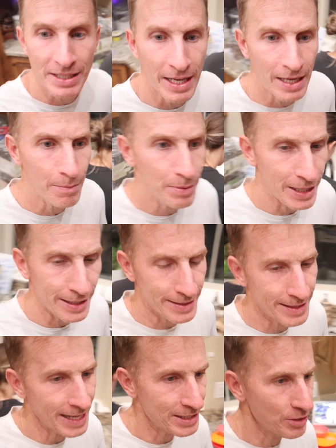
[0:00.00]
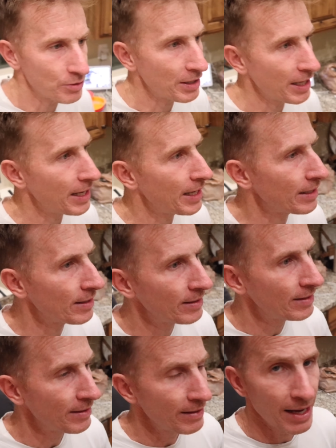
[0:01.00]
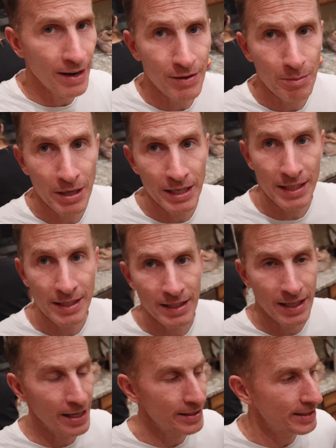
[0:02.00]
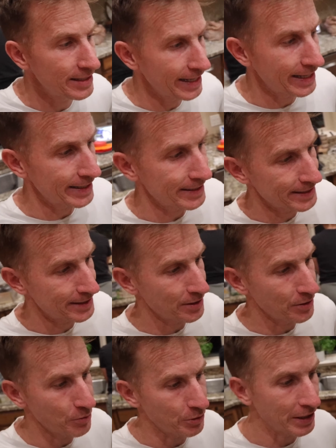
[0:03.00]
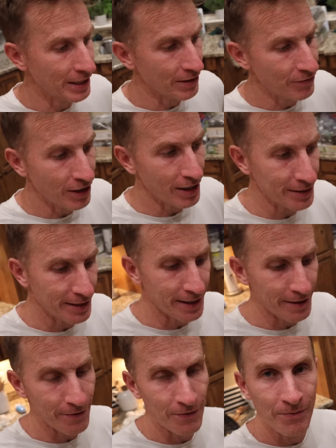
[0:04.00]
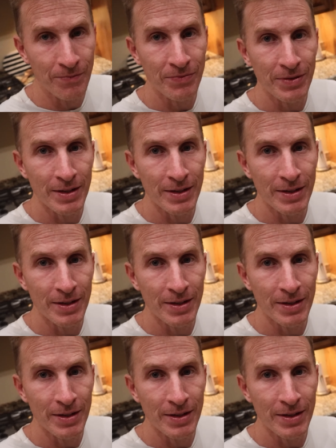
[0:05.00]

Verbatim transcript: today, but that's okay. Everybody got to dance, so we're going to end the vlog now. Not me!